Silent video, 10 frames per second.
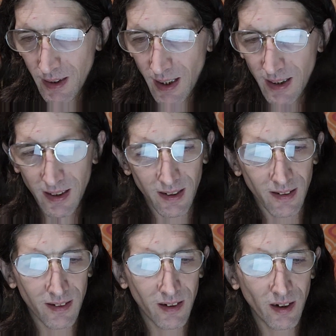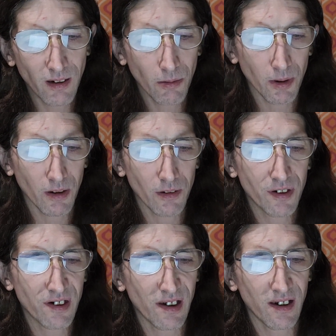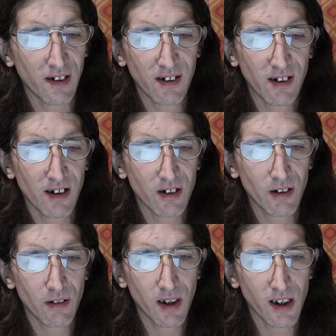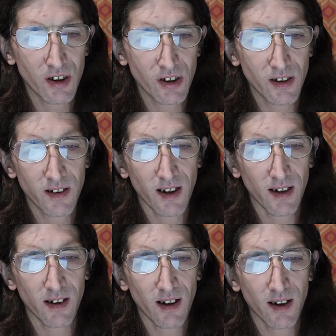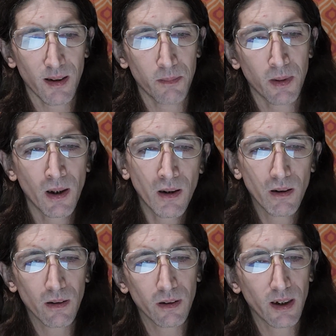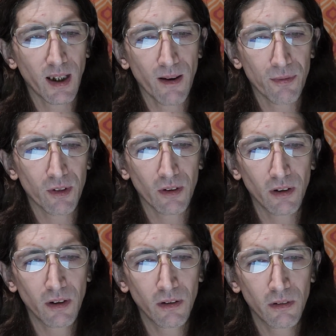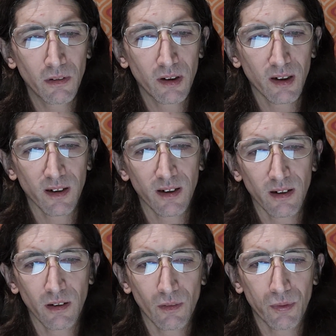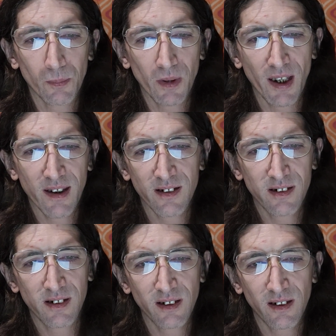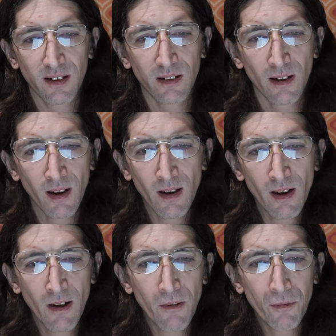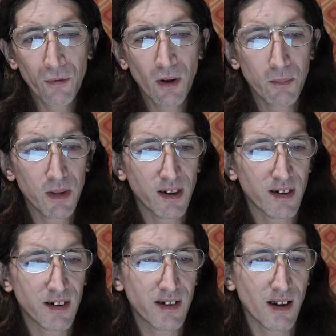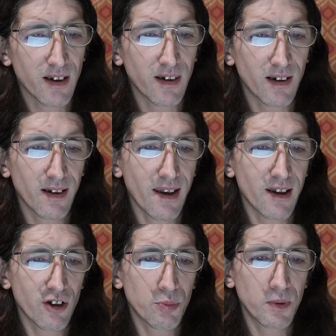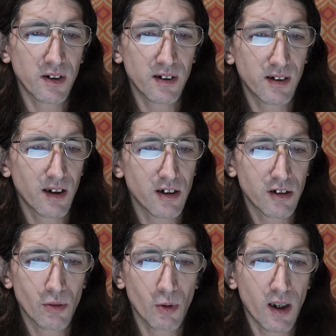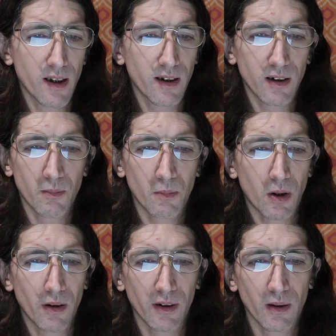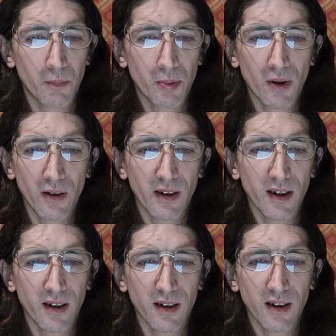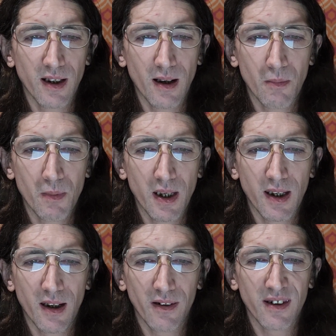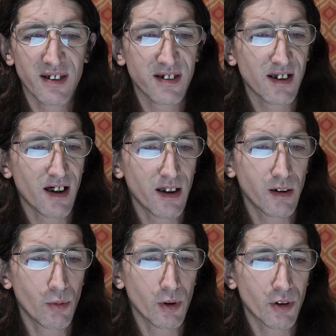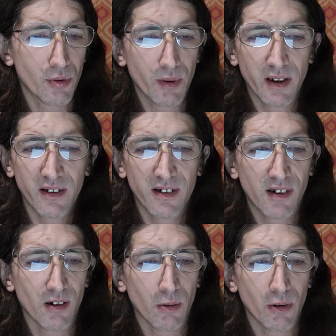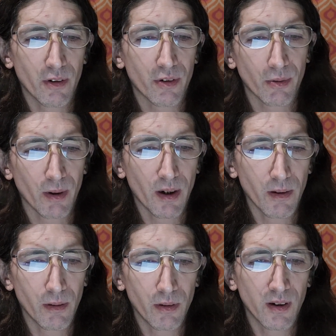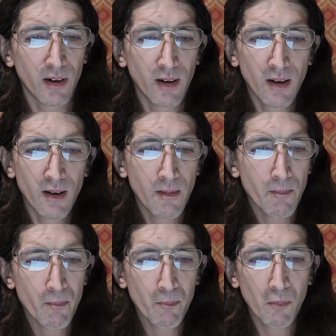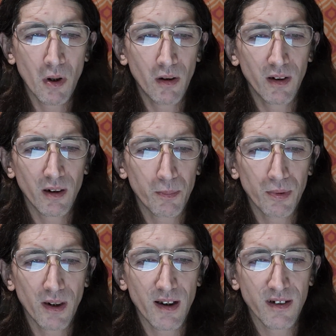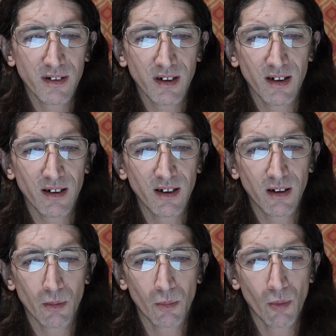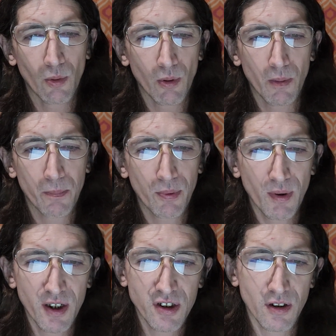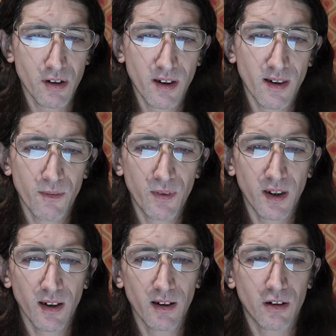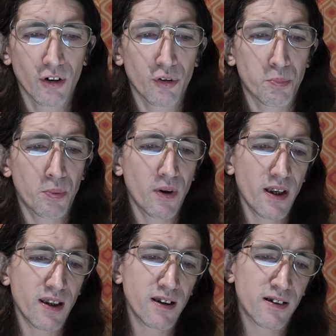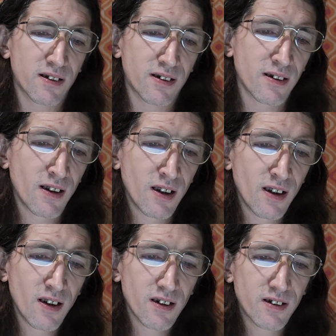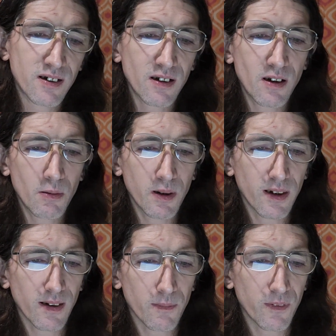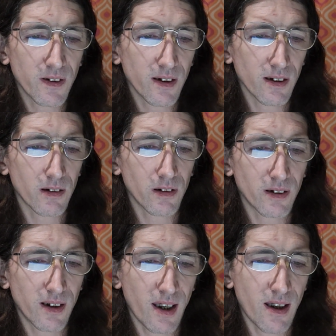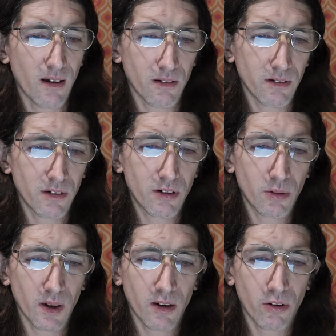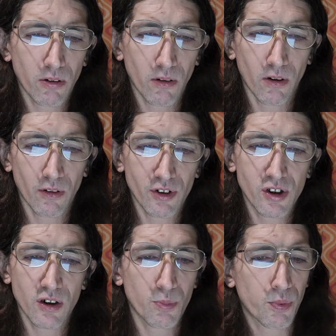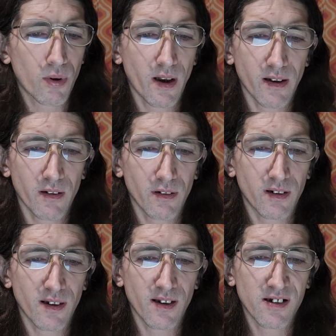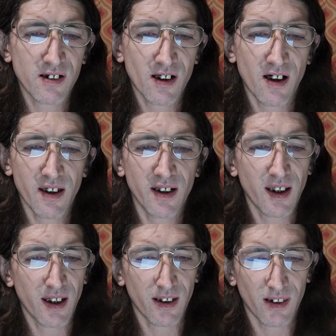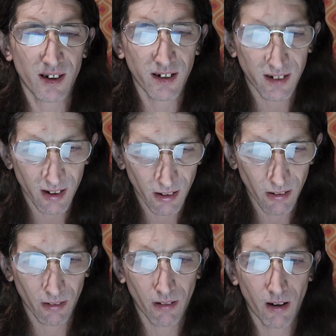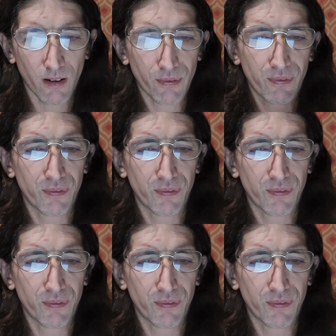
An interior setting / location, daytime, early afternoon, continued from last scene. From inside the Lasby station wagon, Martin and Paulette can now make out the sign which reads Thor's Road. Martin applies a little more pressure to the vehicle's brakes, slowing the vehicle down to a crawl just prior to the sign and the turnoff.